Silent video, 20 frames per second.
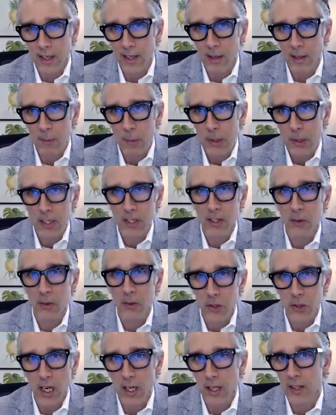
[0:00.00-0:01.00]
particular
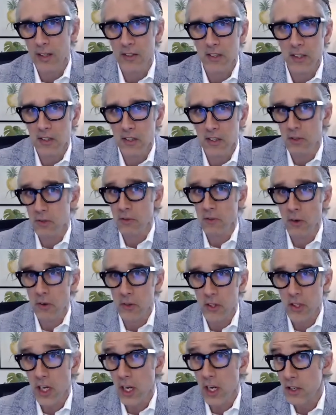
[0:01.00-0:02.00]
challenge and to invoke
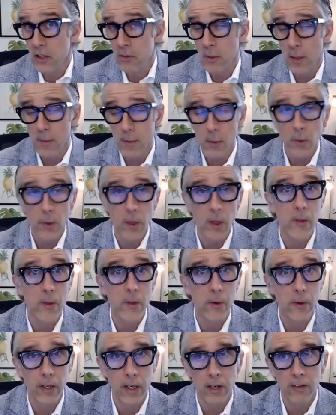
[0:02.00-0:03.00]
change maybe within the
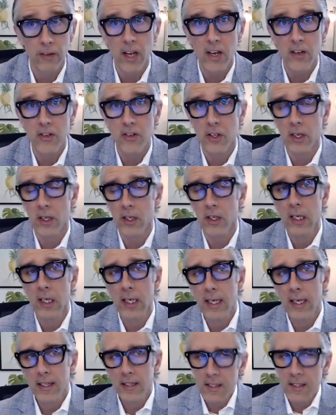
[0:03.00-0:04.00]
organization. And
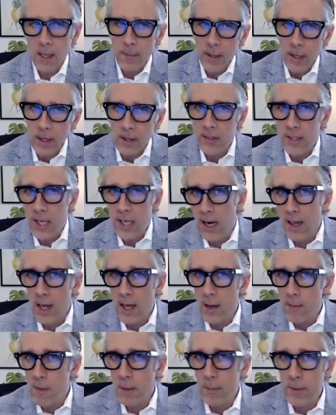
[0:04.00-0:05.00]
stepping outside of
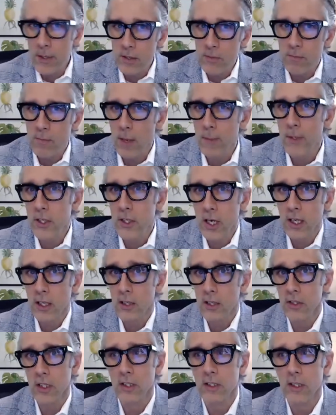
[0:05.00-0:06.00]
that may be
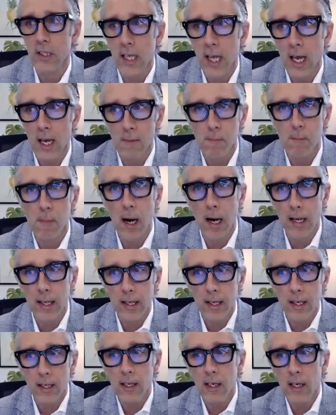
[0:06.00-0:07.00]
challenging to get
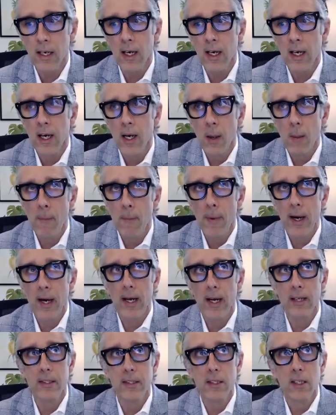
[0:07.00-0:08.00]
buy-in,
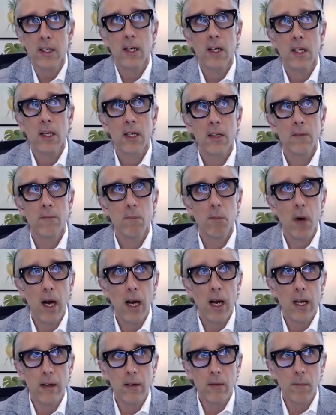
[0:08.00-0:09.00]
but by